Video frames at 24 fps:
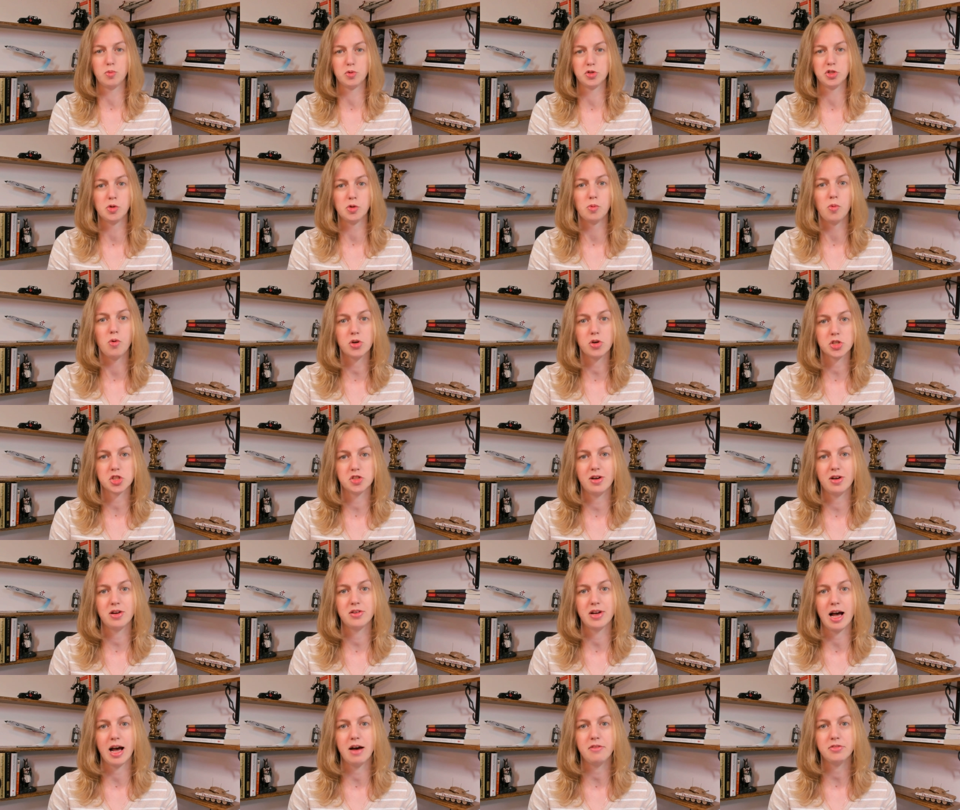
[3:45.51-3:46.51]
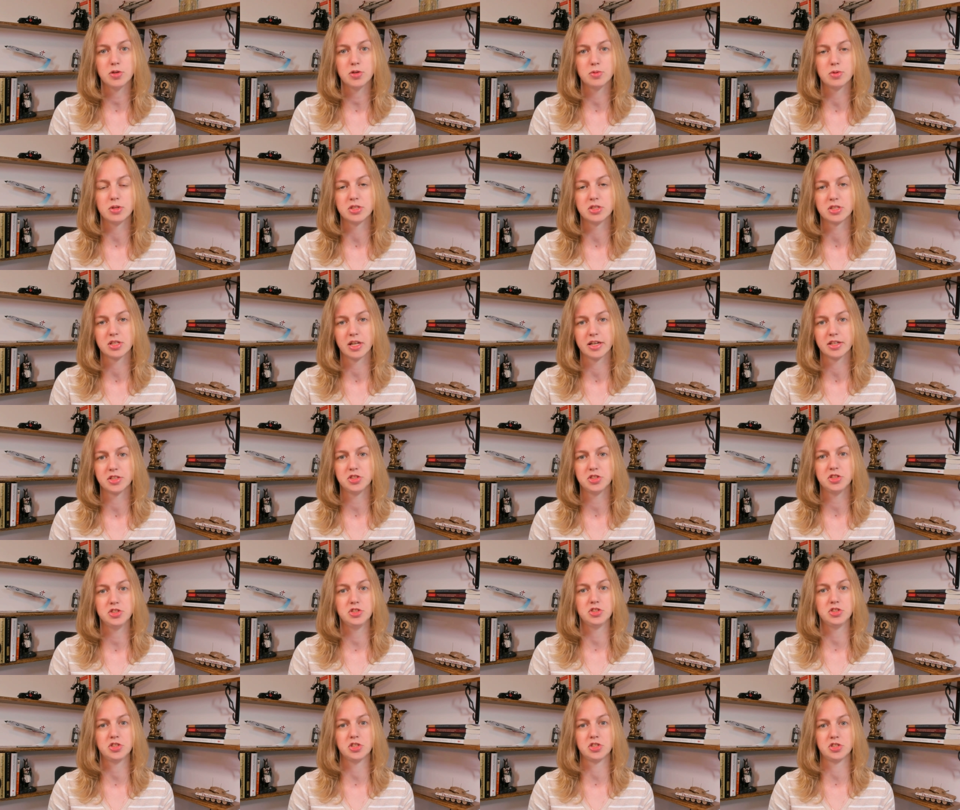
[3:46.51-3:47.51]
she walks around afterwards like
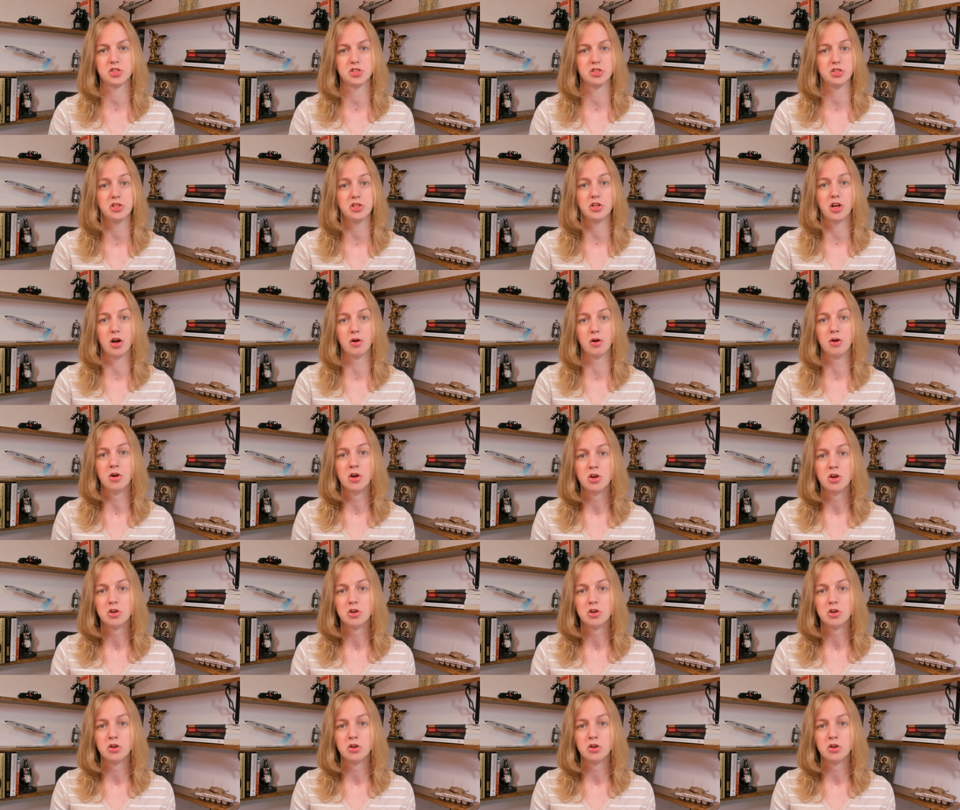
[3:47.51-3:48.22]
she's just you know